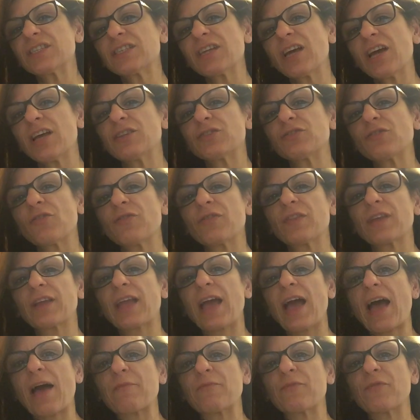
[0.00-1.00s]
turned on the
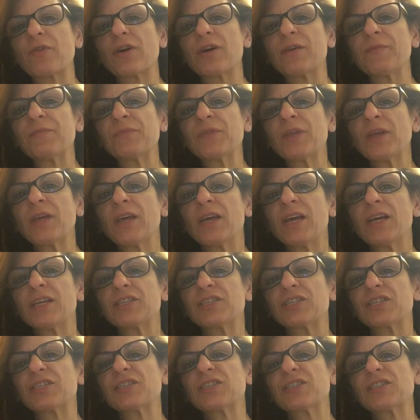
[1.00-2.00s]
camera
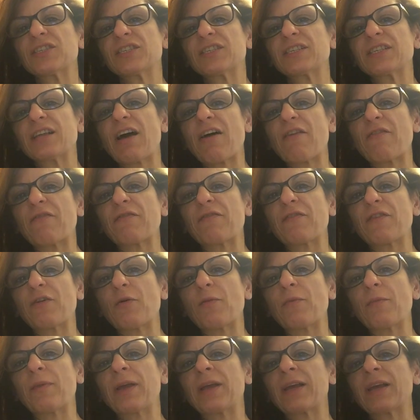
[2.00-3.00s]
just to start
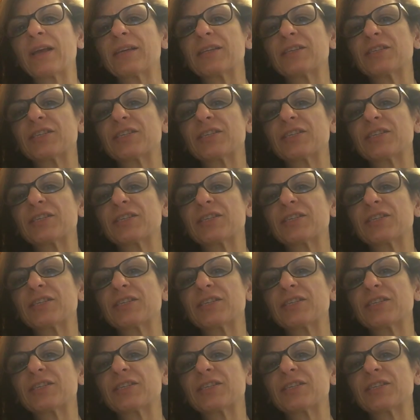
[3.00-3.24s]
filming,